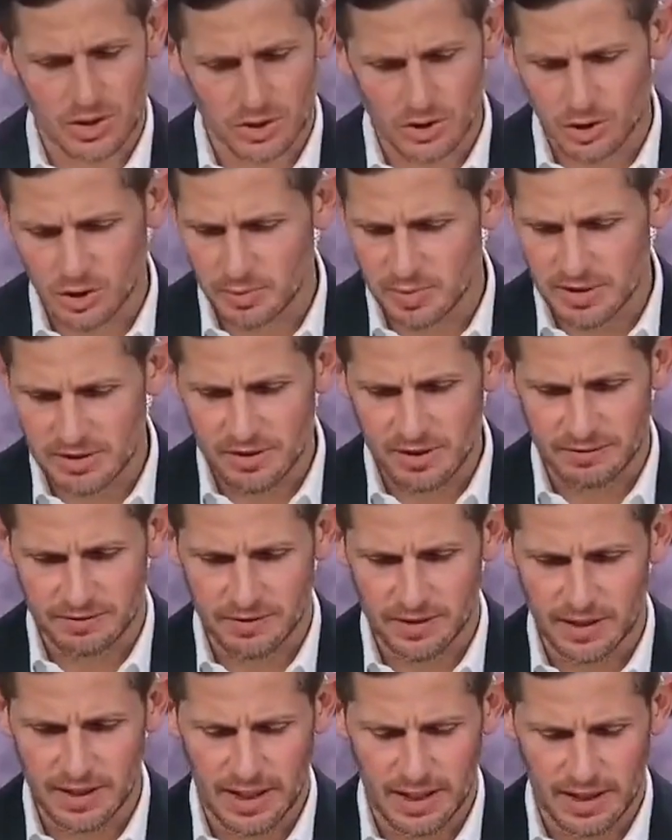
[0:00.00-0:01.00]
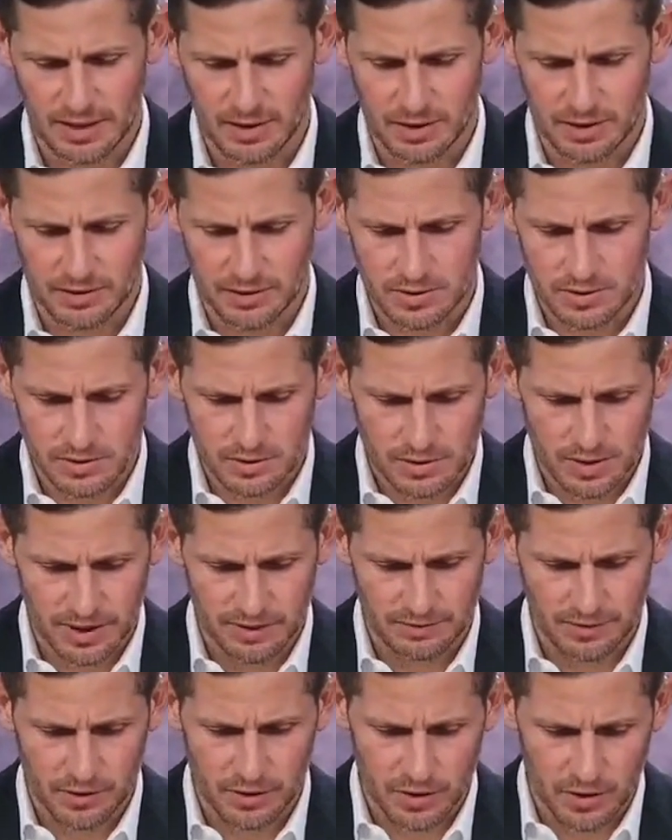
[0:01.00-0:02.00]
is a little bit different. I heard,
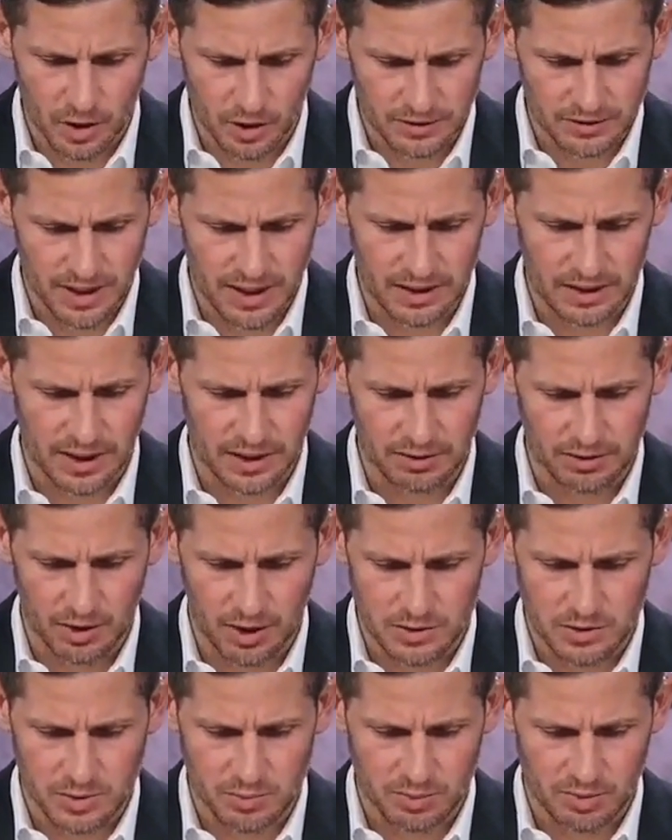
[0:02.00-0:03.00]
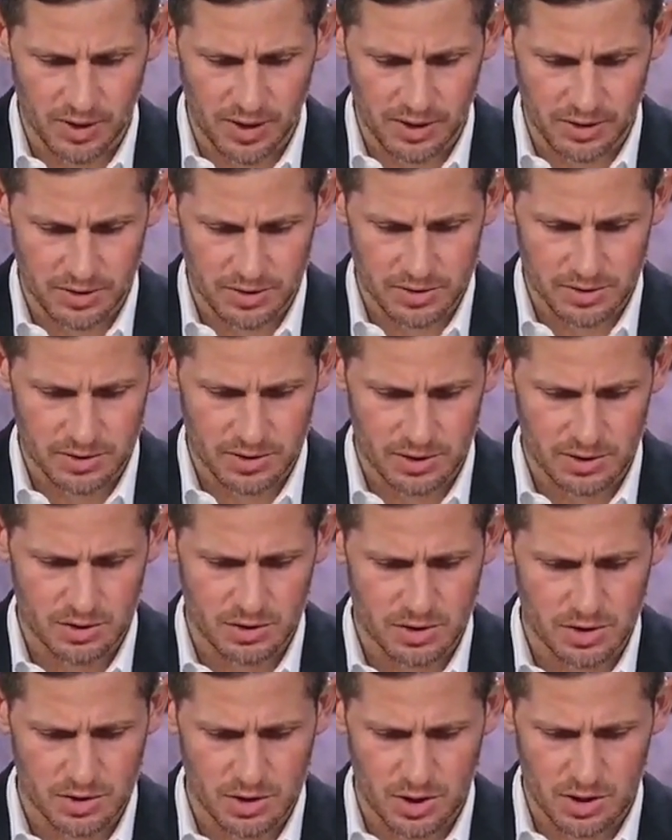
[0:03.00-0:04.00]
I've heard it all day, like thoughts and prayers.
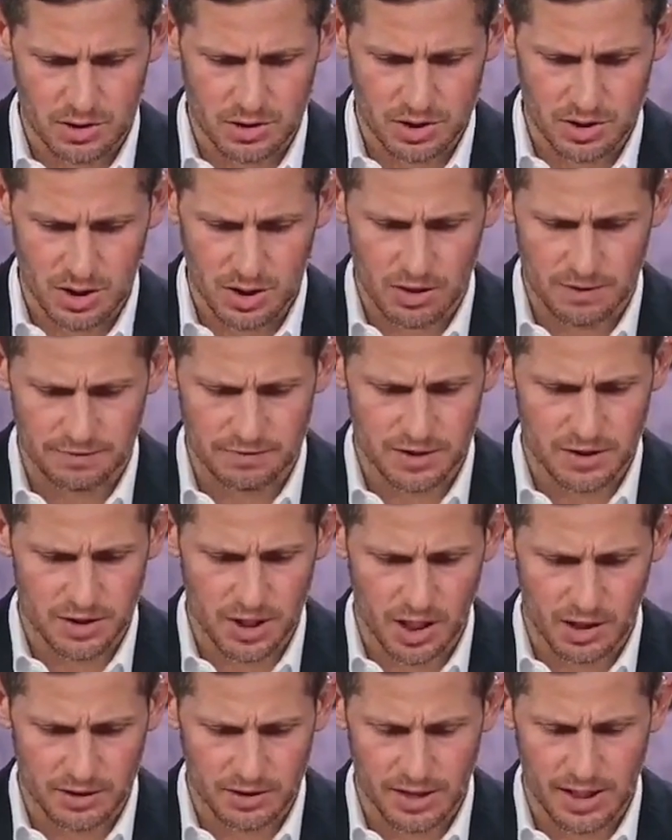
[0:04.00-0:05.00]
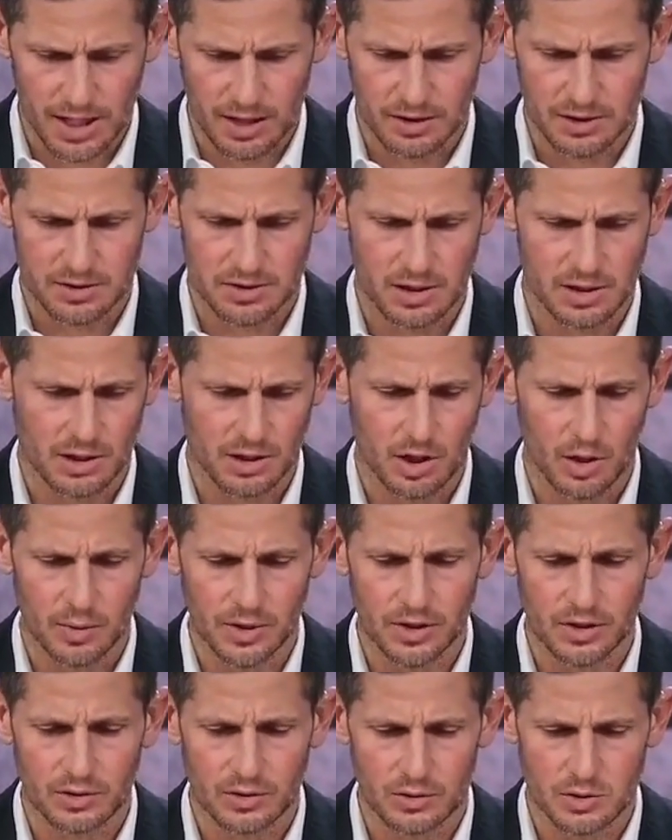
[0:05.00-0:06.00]
And you just heard Sheriff and Jonathan Allen say, like,
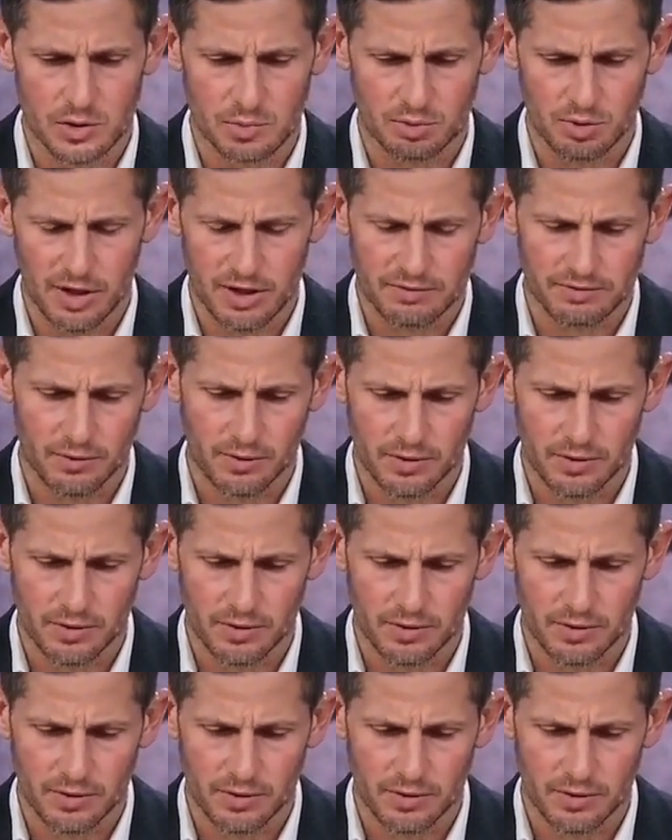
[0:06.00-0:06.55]
all we can do is pray